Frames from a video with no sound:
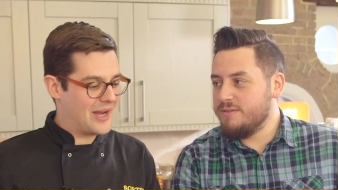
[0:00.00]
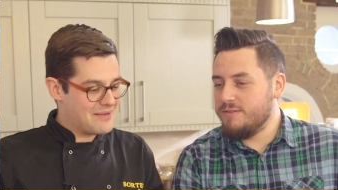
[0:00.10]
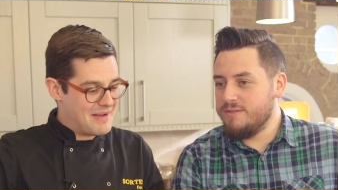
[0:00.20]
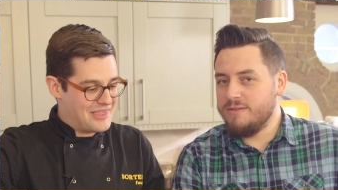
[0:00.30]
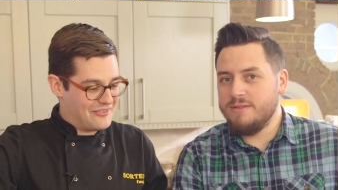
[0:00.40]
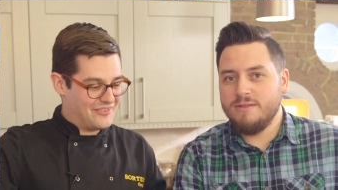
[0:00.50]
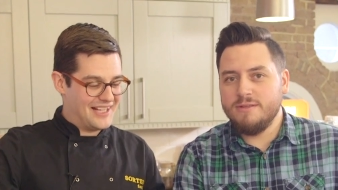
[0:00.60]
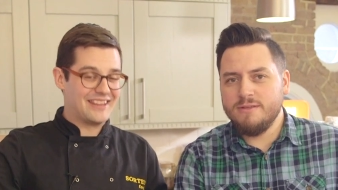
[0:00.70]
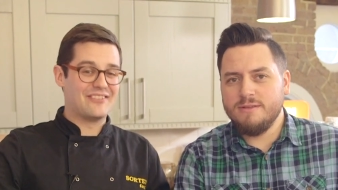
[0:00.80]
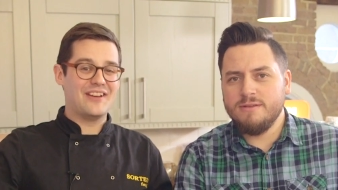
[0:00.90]
Speaker 1: we're going to make the
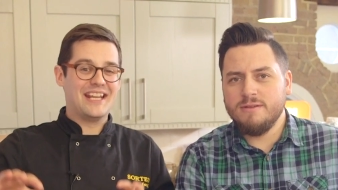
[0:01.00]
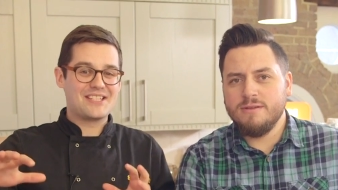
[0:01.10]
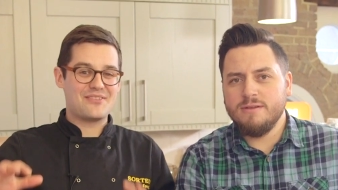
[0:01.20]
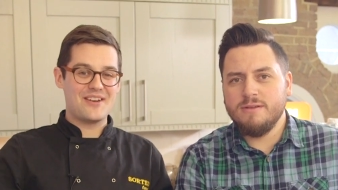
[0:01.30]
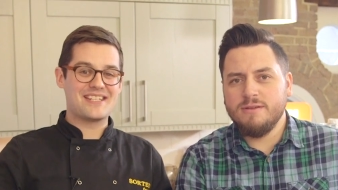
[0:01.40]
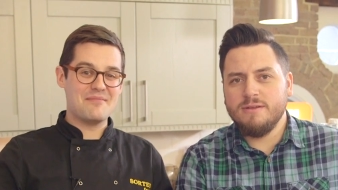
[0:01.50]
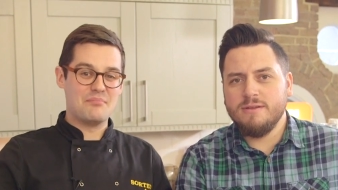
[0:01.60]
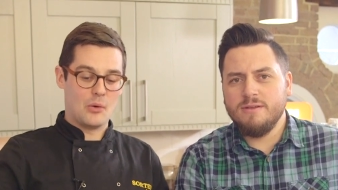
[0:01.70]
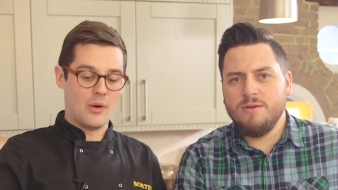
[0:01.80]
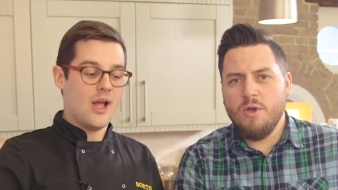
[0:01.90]
filling. The filling is very
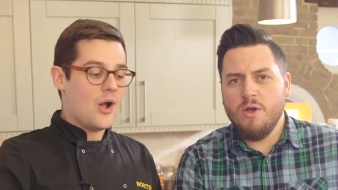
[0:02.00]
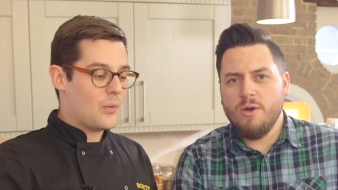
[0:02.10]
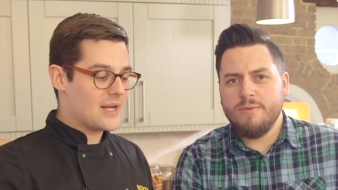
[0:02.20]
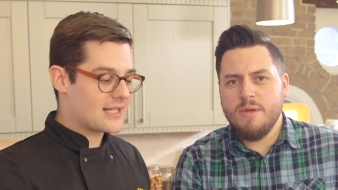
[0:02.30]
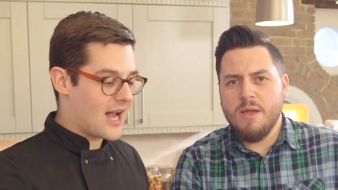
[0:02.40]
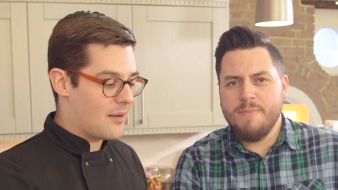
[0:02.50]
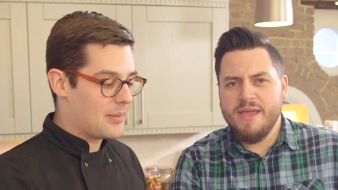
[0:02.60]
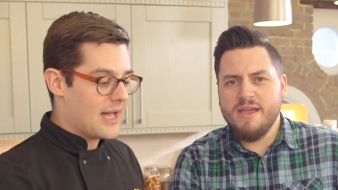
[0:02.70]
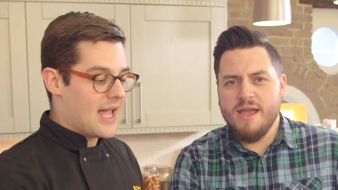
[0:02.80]
simple. Whisk up